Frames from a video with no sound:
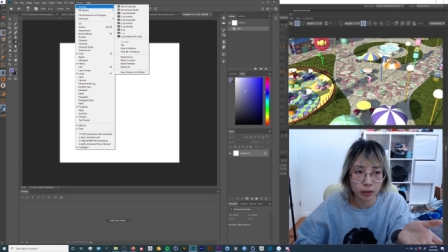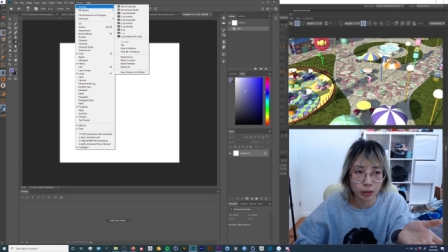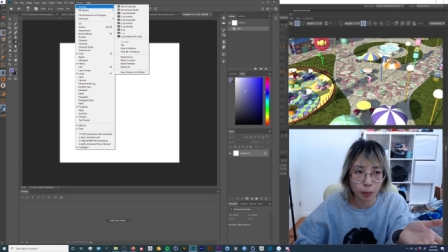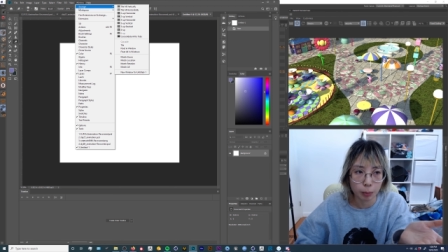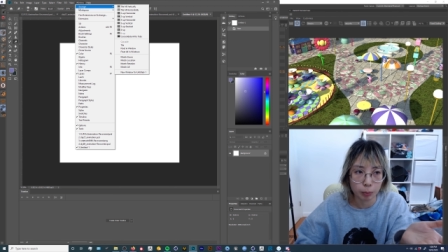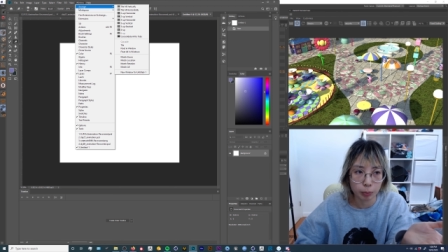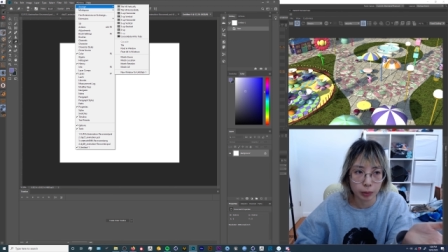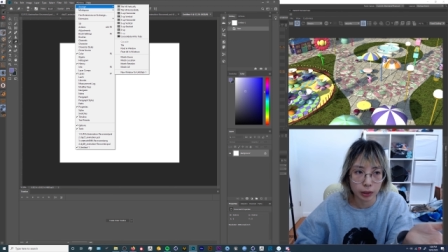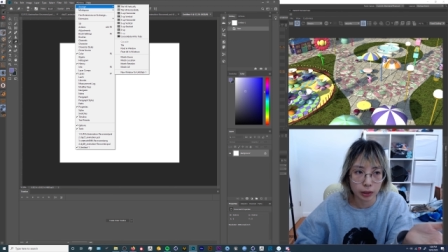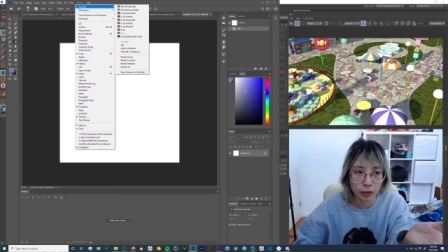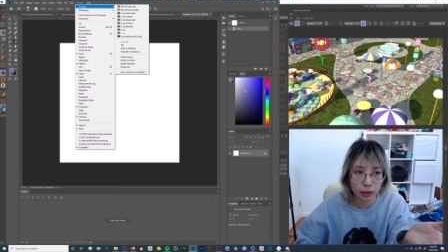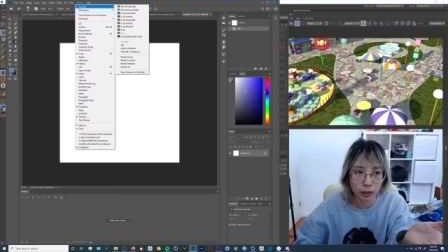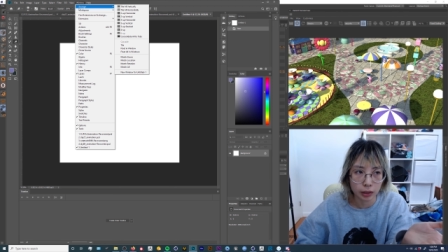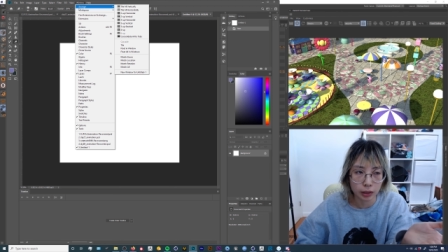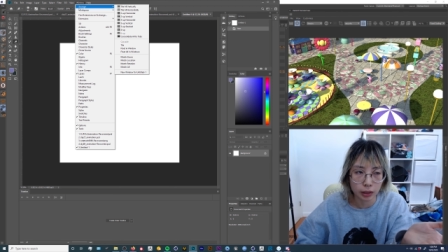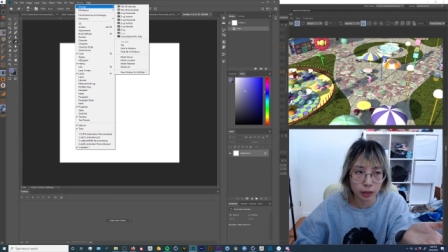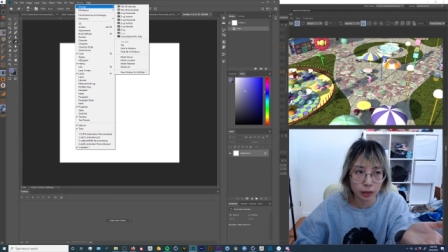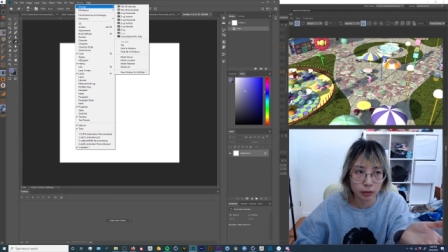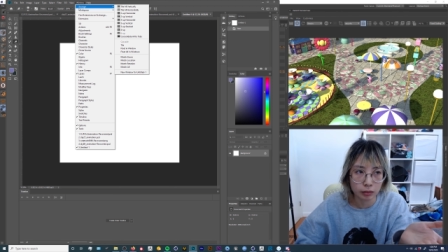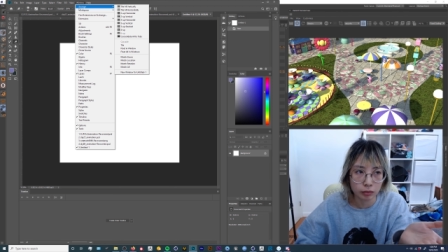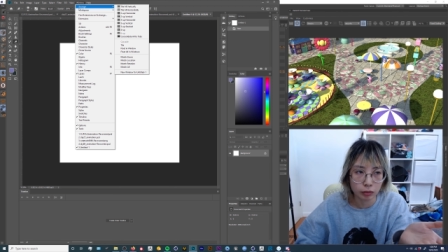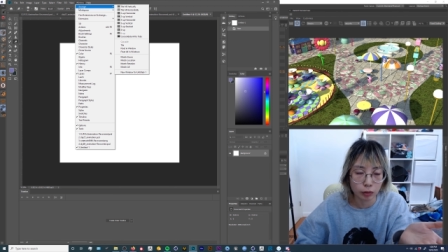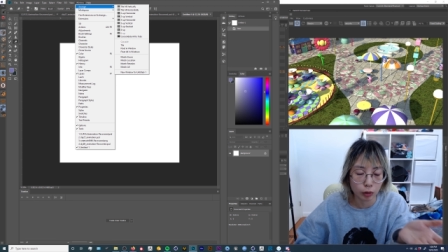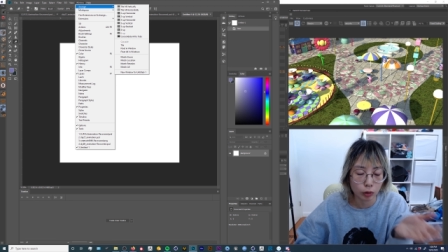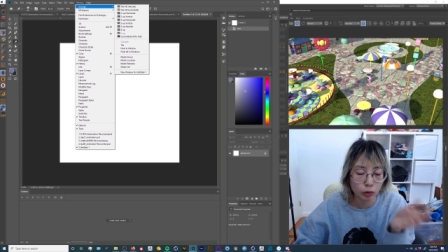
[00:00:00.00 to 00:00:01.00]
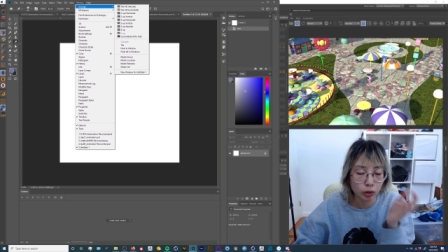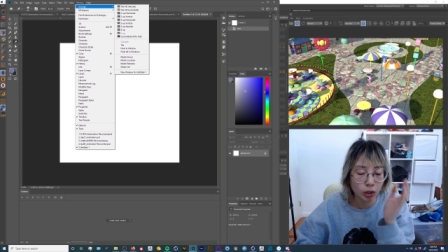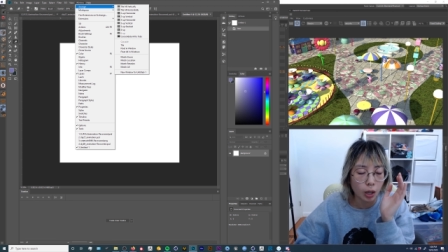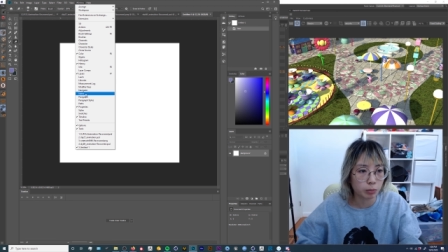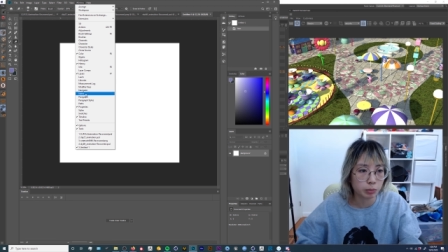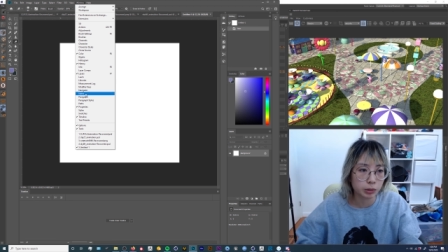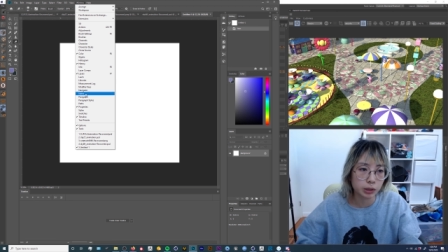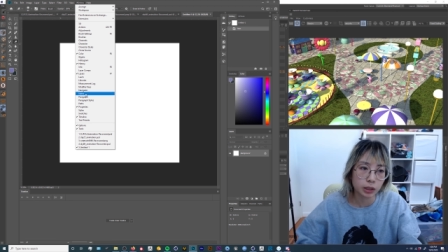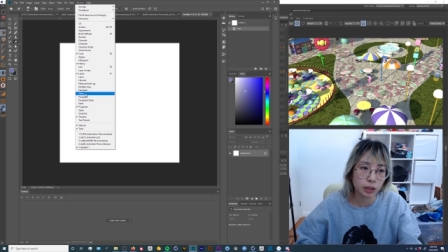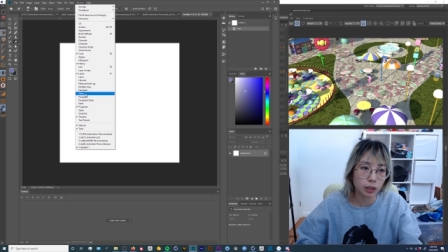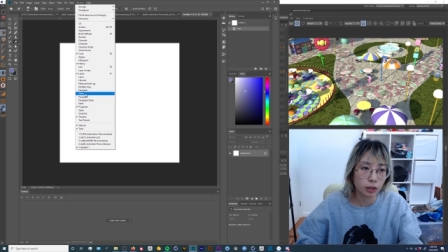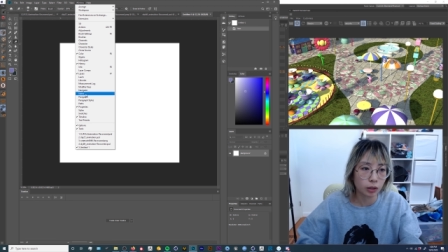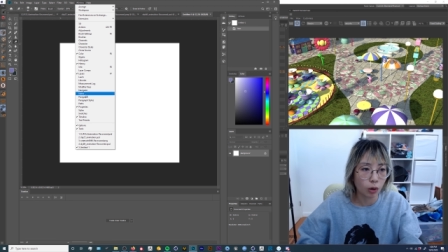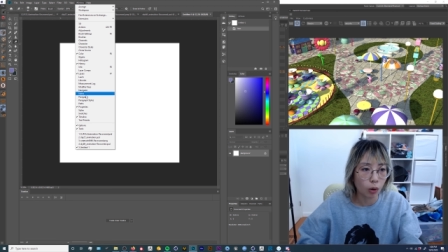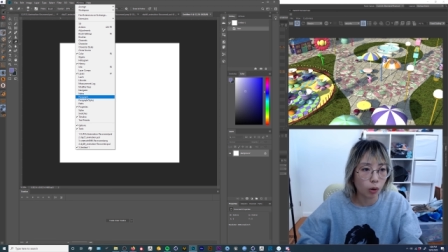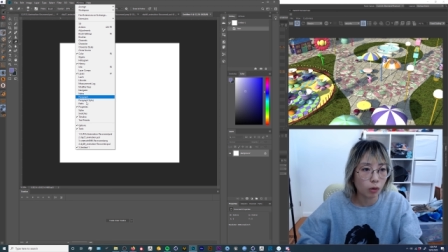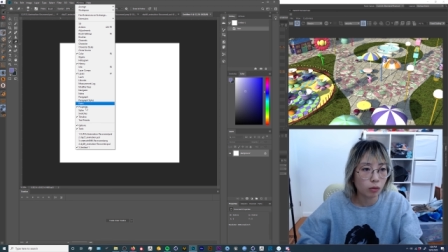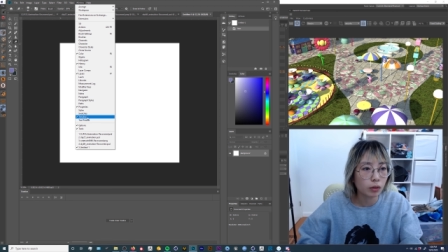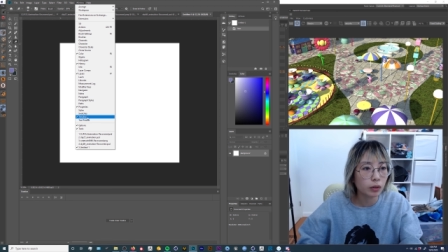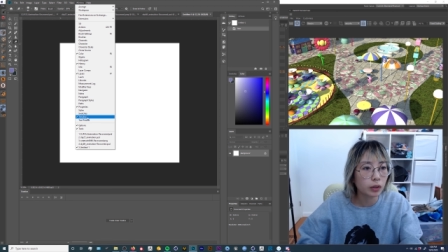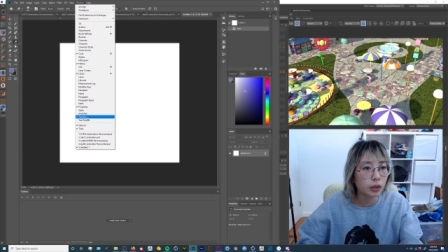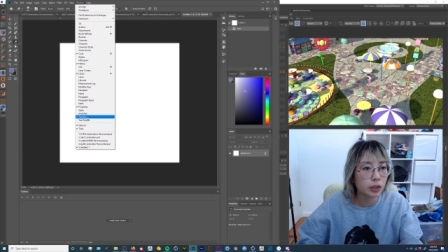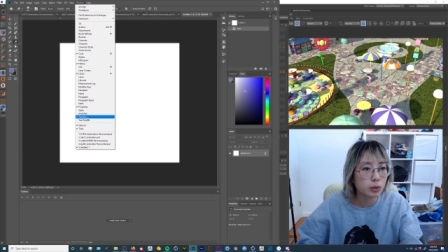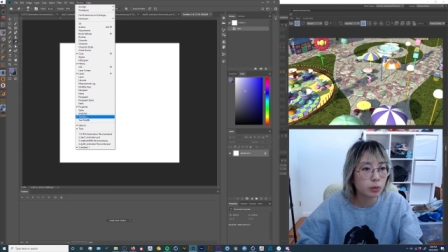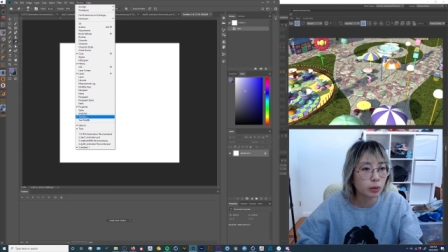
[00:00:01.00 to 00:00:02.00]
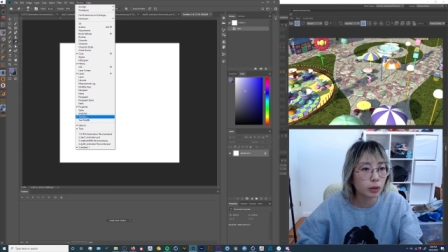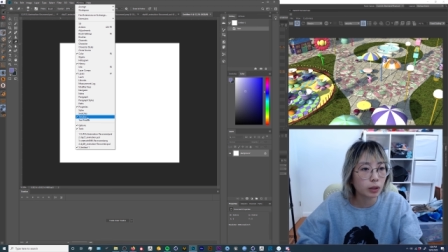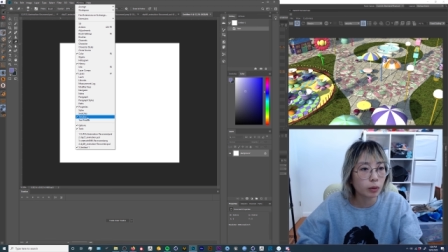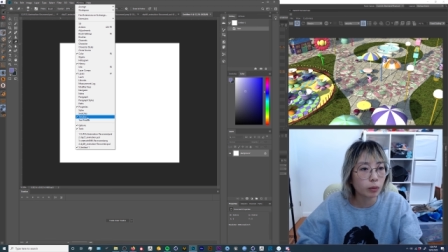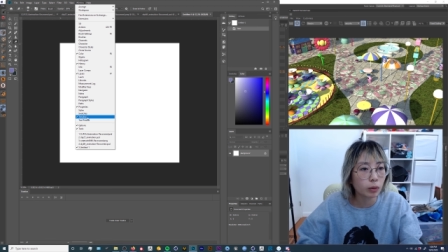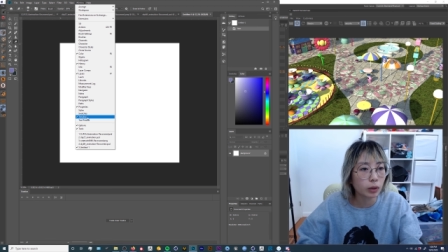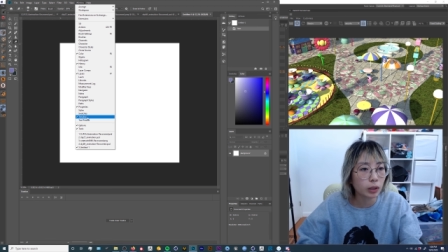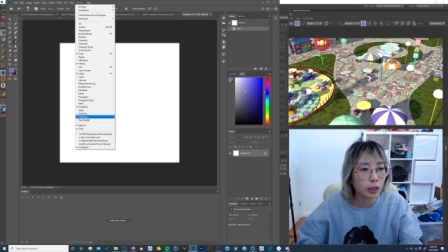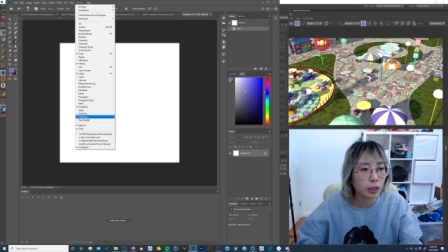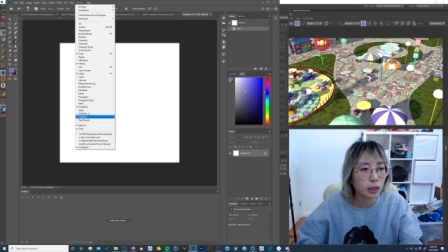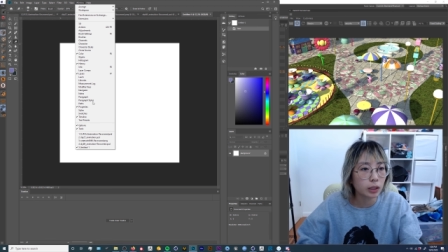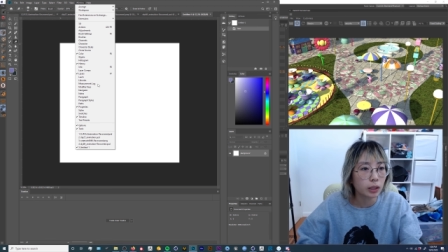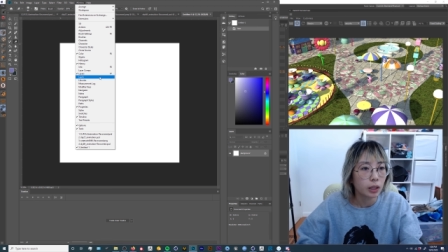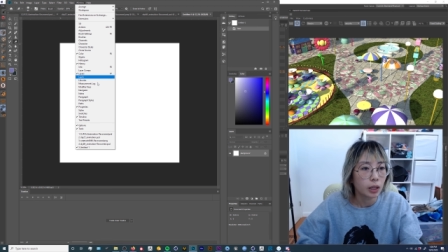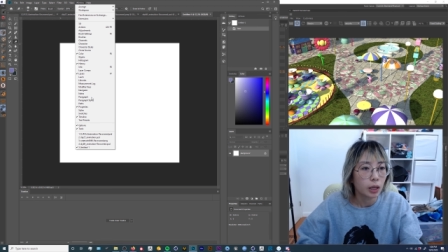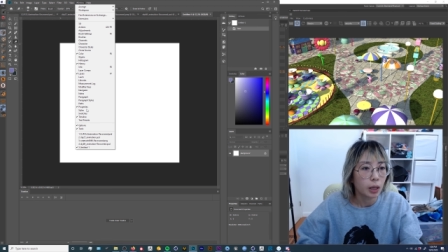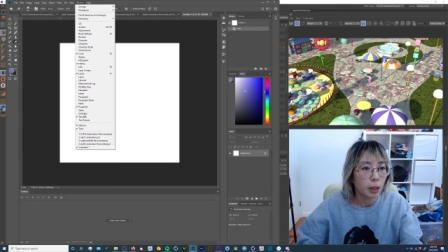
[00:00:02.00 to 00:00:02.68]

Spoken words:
completely in Photoshop. I'm just gonna go over this really quickly.